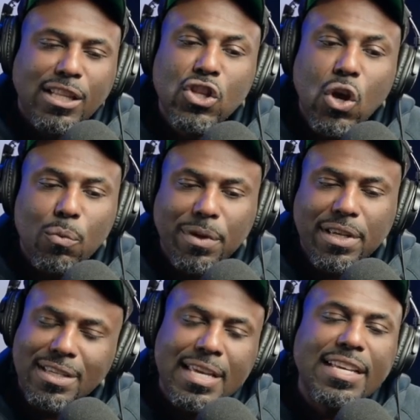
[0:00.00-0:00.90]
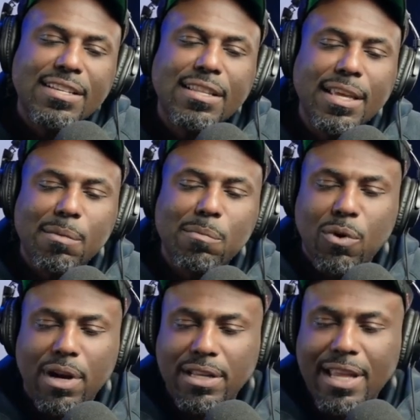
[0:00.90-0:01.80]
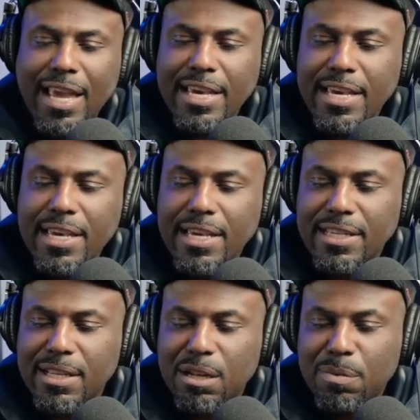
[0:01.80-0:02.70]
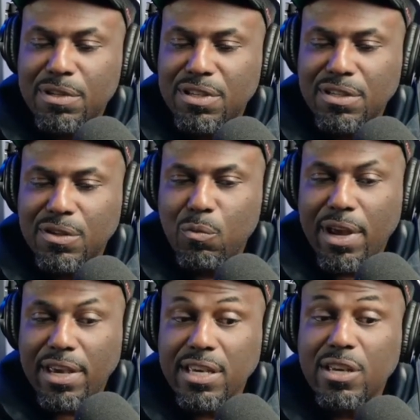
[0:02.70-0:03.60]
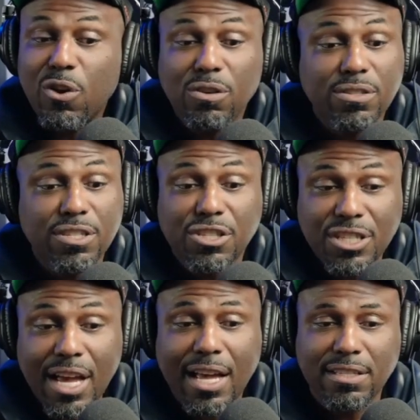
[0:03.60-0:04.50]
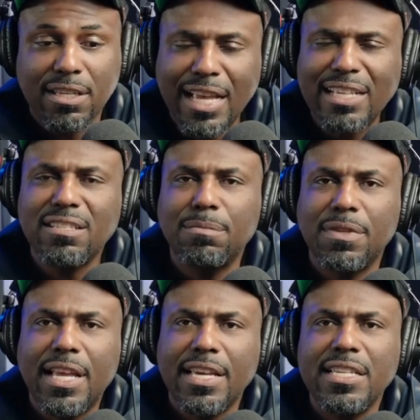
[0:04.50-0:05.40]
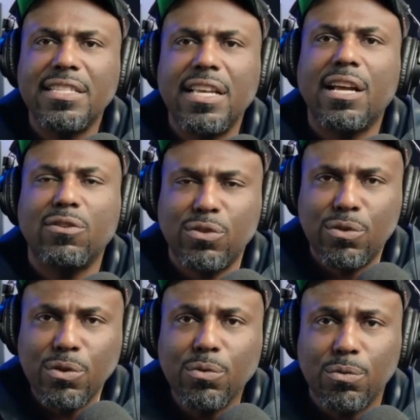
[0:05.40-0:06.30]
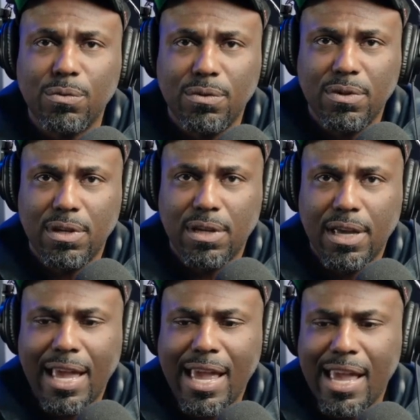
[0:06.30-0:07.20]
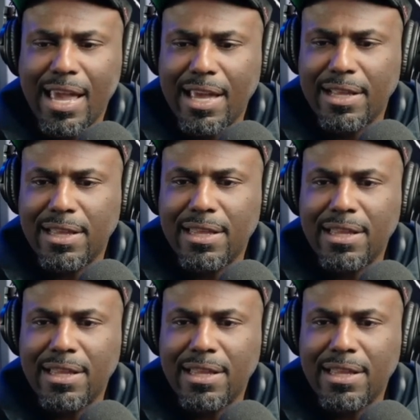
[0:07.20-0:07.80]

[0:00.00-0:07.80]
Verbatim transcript: no, because here's the thing, Brian, that he is in a position where he calls the shots, and that's something that he set out to do. And